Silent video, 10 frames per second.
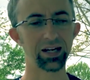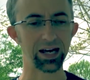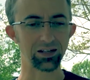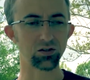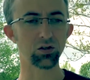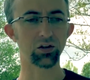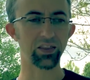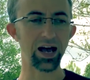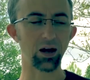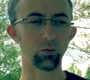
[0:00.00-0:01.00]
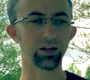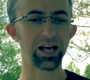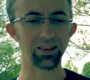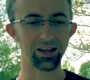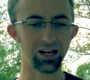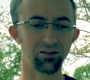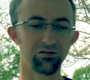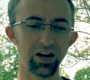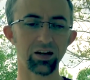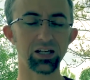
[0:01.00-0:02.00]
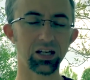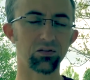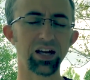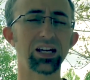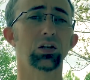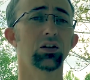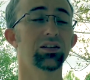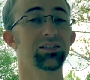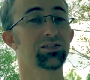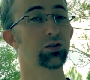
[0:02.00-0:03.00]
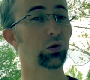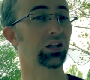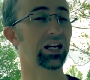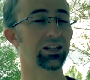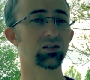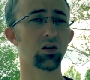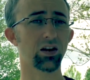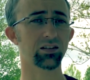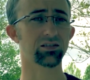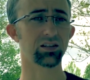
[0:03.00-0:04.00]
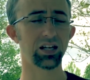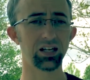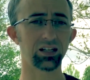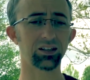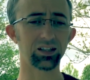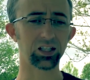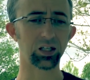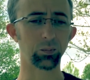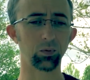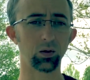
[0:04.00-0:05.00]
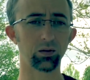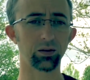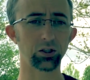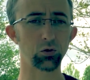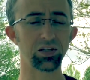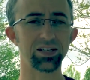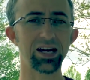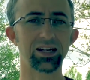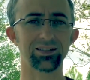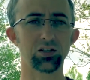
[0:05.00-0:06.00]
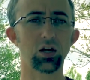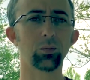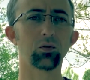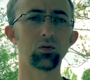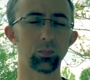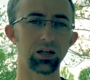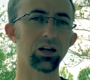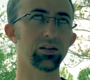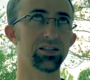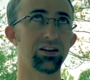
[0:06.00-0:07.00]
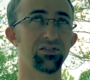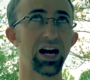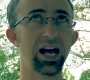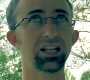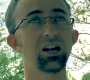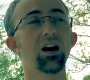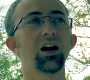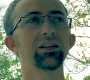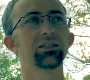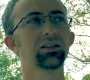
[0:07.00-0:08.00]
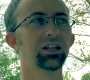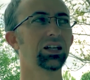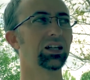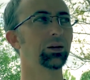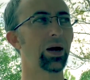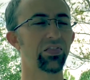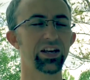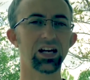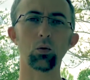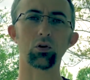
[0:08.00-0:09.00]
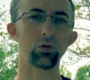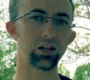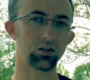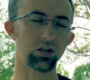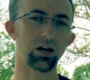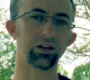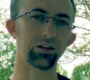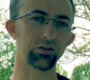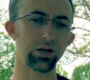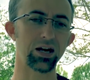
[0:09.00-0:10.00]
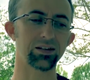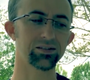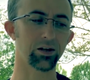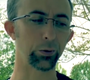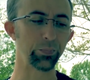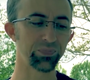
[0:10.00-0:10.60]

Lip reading: and took that one, and then at the very end, thank goodness 2 of the last targets you could take as a double, because if I had not, I think I would have ran the shotgun dry. So